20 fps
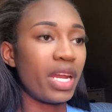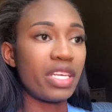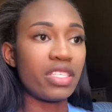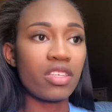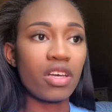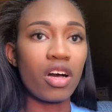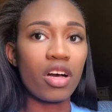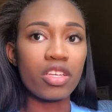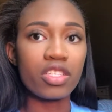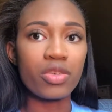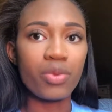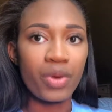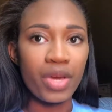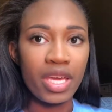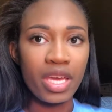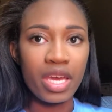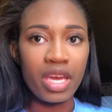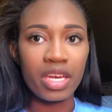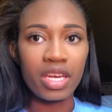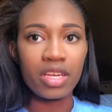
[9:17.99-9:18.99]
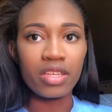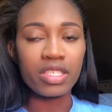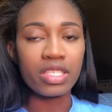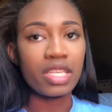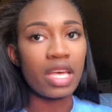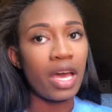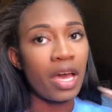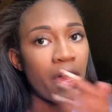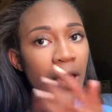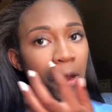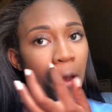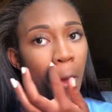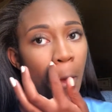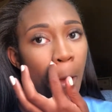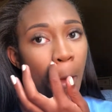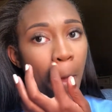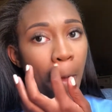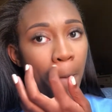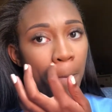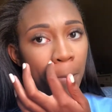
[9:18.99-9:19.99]
I saw a tweet and it said
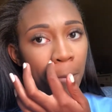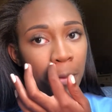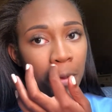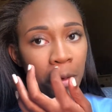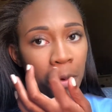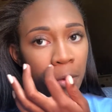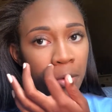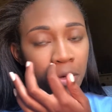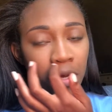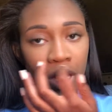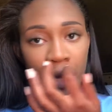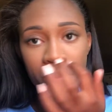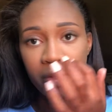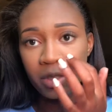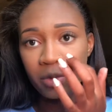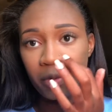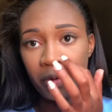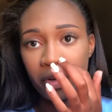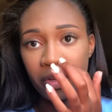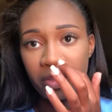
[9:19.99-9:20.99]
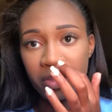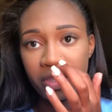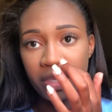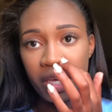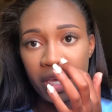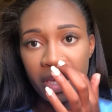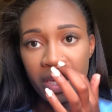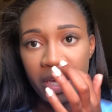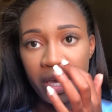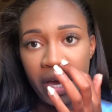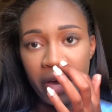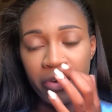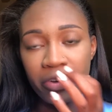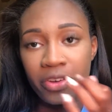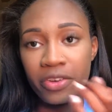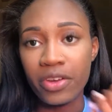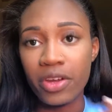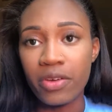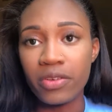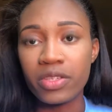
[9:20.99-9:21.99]
no job is worth taking out
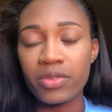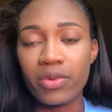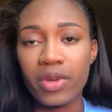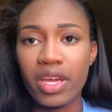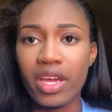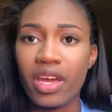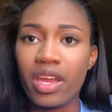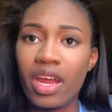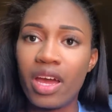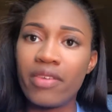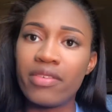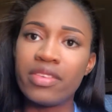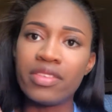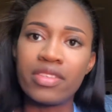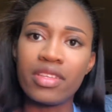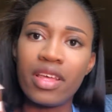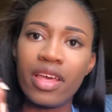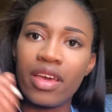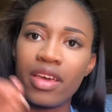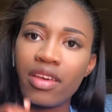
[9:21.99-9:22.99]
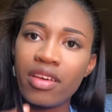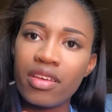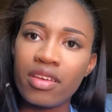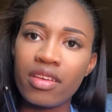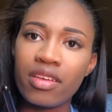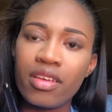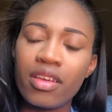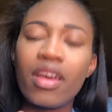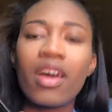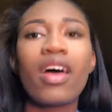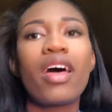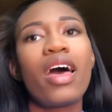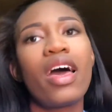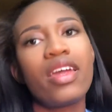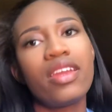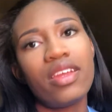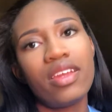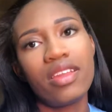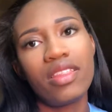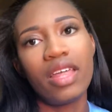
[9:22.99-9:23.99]
your nose ring, and I was like,
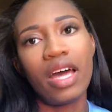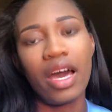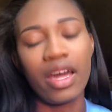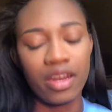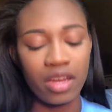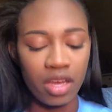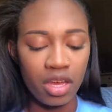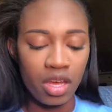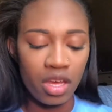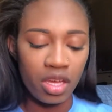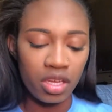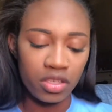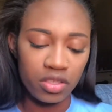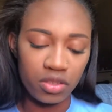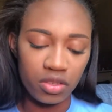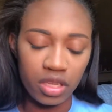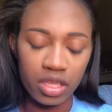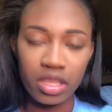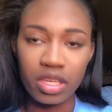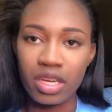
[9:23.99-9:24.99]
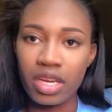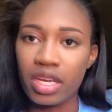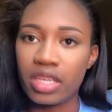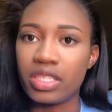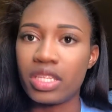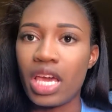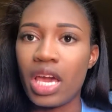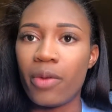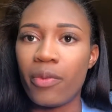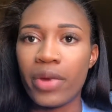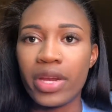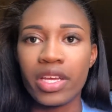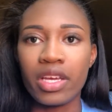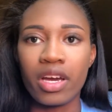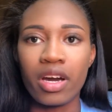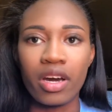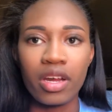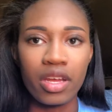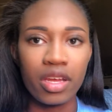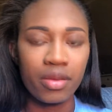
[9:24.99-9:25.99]
I needed that. So like the next day I went and
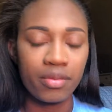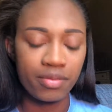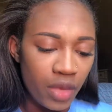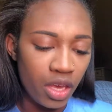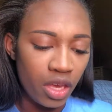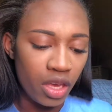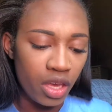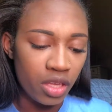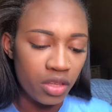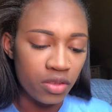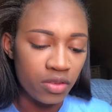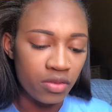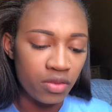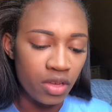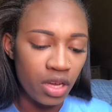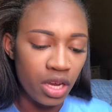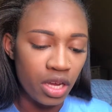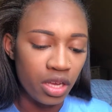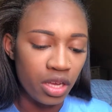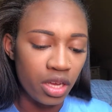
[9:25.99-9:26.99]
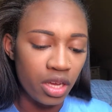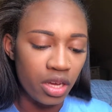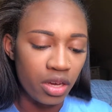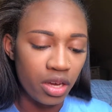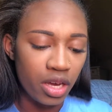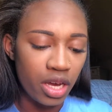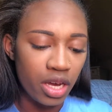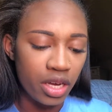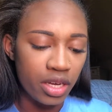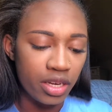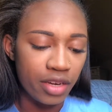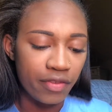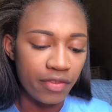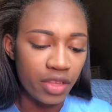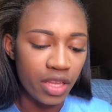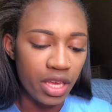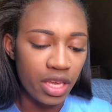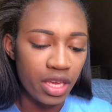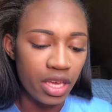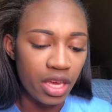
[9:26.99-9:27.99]
got it, and I kind of
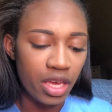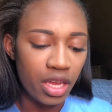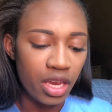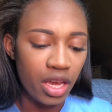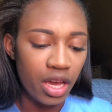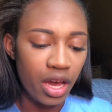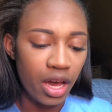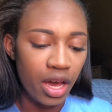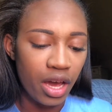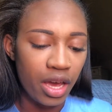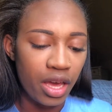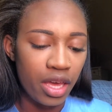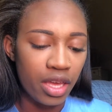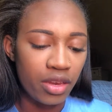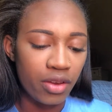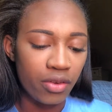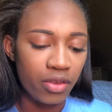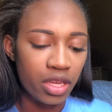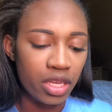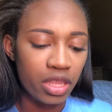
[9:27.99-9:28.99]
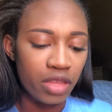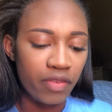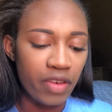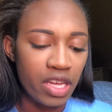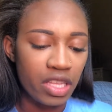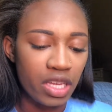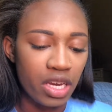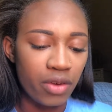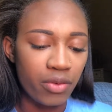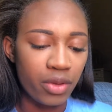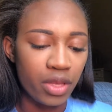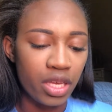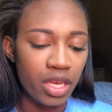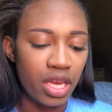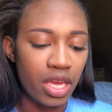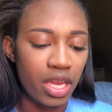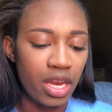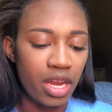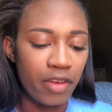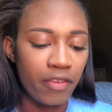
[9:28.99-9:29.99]
like it. I don't like the fact that I really
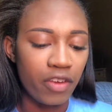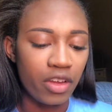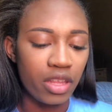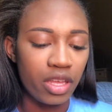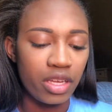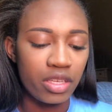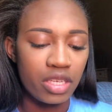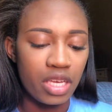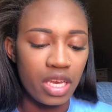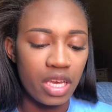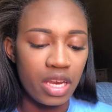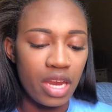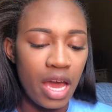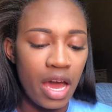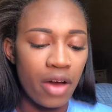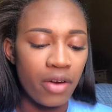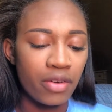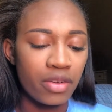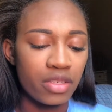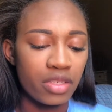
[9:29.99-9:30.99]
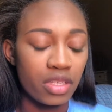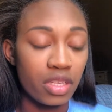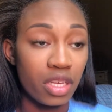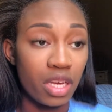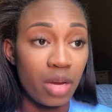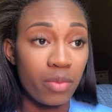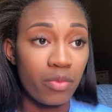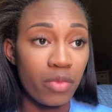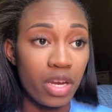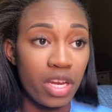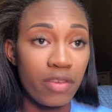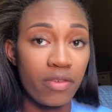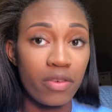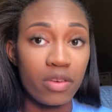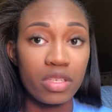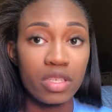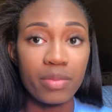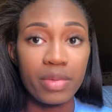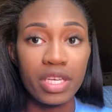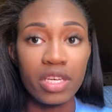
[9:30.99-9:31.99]
can never like take it out until like I'm ready for
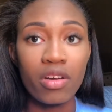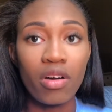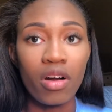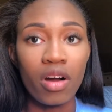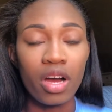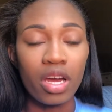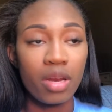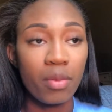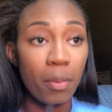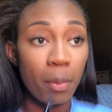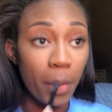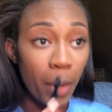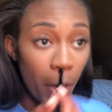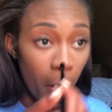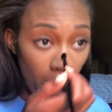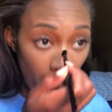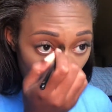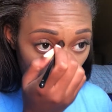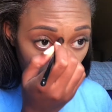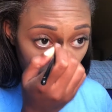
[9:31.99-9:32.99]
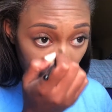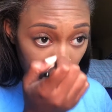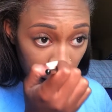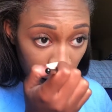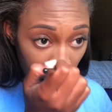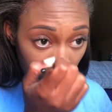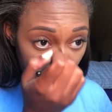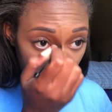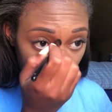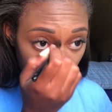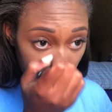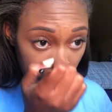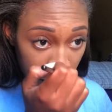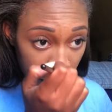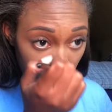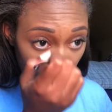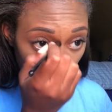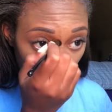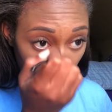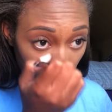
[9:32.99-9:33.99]
it to be gone, but I knew that when I was
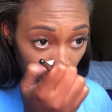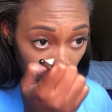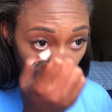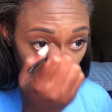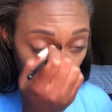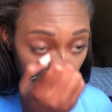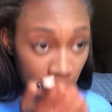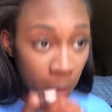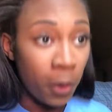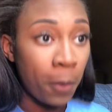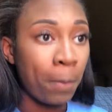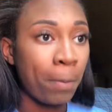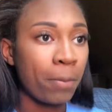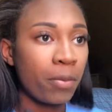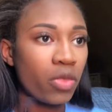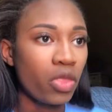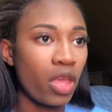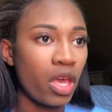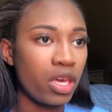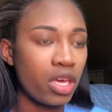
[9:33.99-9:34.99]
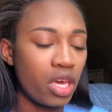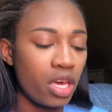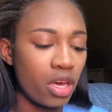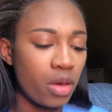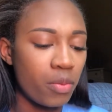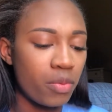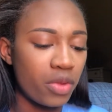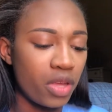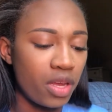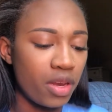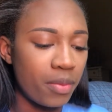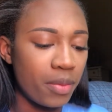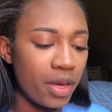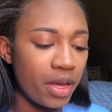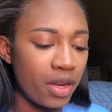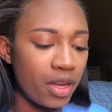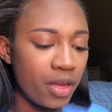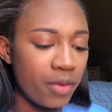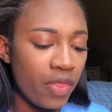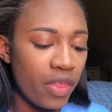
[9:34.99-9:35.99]
getting it, so I can't complain
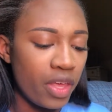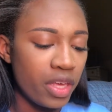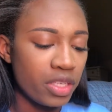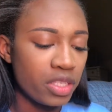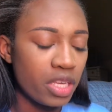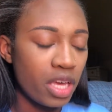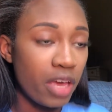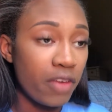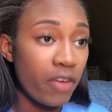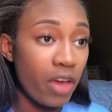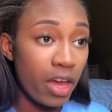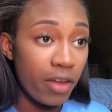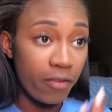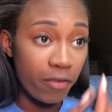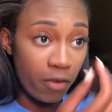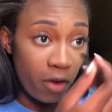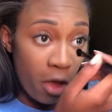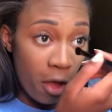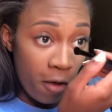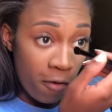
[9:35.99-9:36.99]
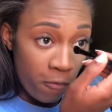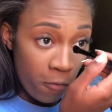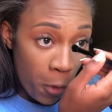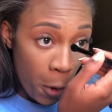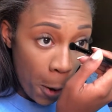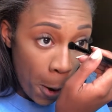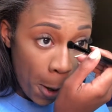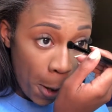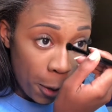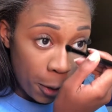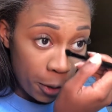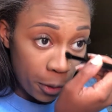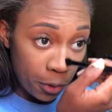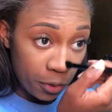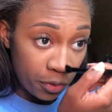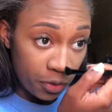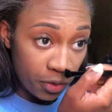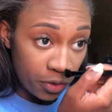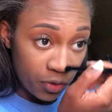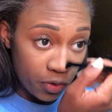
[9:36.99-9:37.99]
about it. This I've had forever. It
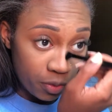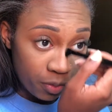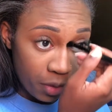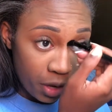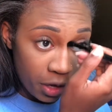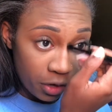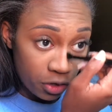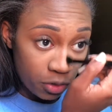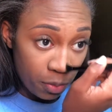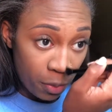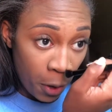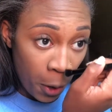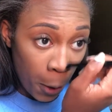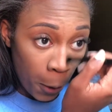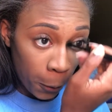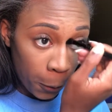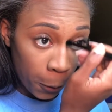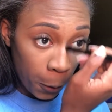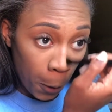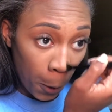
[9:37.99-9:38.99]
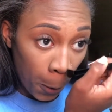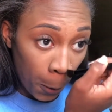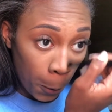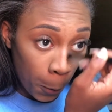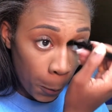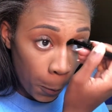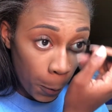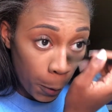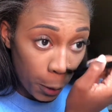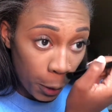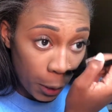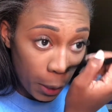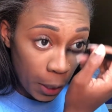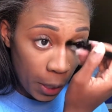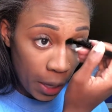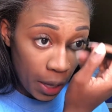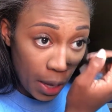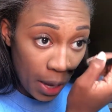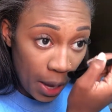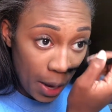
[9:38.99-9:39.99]
is the Smashbox contour
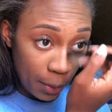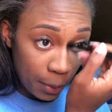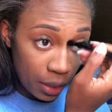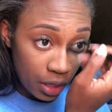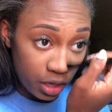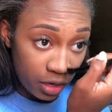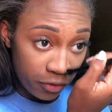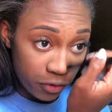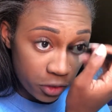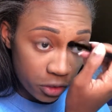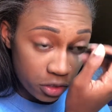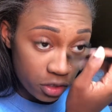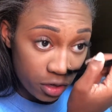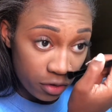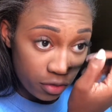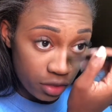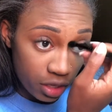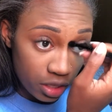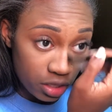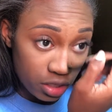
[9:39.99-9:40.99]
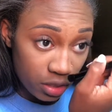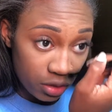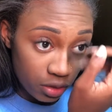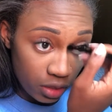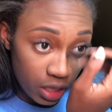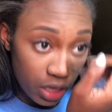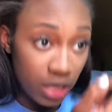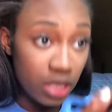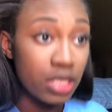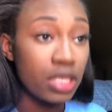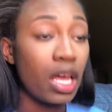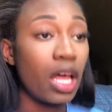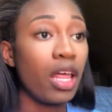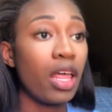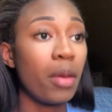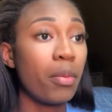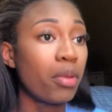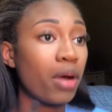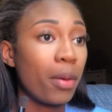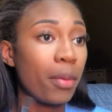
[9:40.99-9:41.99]
kit. I'm not even sure if they still like sell
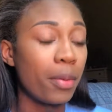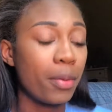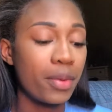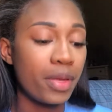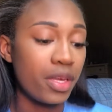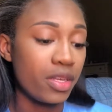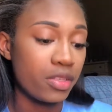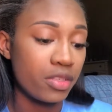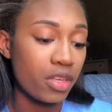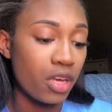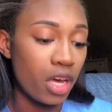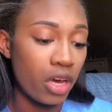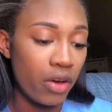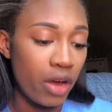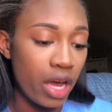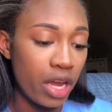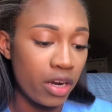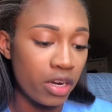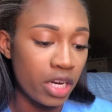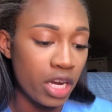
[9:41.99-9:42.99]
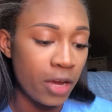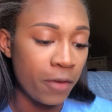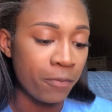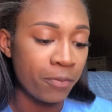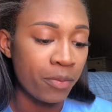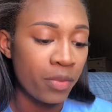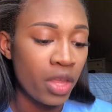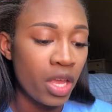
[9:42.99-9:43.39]
it, probably, so I don't know.